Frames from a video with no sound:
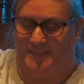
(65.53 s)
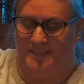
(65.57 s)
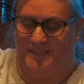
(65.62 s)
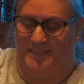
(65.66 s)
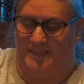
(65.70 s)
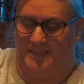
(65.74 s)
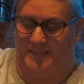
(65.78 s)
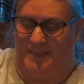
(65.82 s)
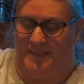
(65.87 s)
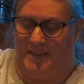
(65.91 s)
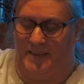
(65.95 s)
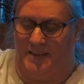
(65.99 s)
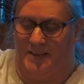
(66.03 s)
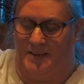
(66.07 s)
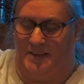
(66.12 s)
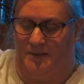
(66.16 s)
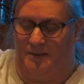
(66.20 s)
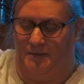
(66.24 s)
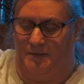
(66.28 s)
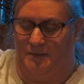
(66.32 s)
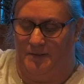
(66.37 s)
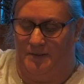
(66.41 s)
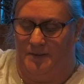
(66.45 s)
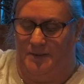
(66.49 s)
There you go.
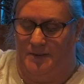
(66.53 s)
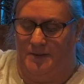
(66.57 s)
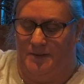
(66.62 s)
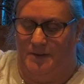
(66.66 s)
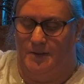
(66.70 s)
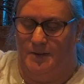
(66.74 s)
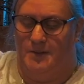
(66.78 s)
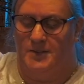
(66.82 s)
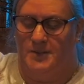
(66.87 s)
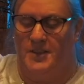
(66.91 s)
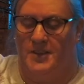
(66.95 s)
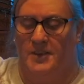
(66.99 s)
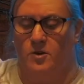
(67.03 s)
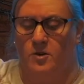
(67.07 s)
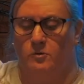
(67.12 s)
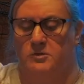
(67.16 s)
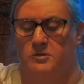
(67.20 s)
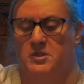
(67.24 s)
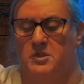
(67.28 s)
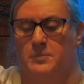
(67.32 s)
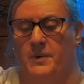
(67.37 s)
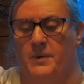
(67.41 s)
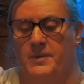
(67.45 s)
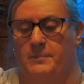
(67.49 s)
So they're called
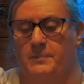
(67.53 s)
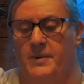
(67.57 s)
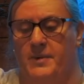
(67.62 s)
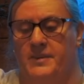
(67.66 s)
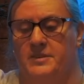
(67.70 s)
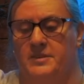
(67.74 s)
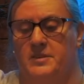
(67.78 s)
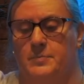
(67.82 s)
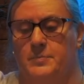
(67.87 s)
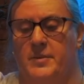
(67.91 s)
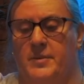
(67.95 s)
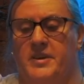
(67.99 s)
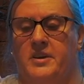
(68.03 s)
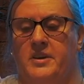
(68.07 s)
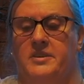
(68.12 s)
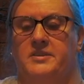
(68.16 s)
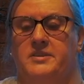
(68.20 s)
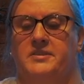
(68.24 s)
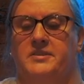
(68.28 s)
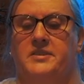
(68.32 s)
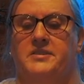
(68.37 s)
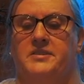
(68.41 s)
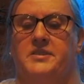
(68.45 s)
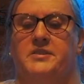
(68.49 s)
split pins because
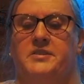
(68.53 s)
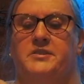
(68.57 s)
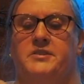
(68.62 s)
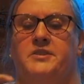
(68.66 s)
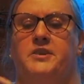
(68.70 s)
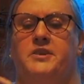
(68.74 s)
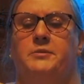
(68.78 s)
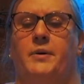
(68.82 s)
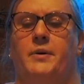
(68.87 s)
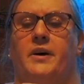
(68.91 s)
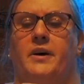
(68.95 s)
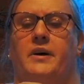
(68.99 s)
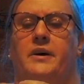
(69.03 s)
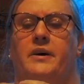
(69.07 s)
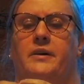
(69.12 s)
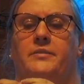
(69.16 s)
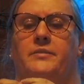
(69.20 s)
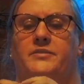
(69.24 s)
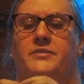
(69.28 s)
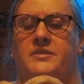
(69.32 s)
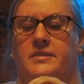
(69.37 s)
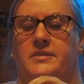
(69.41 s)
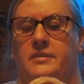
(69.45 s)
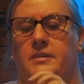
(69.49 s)
it's in two
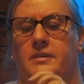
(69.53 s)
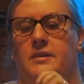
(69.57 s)
halves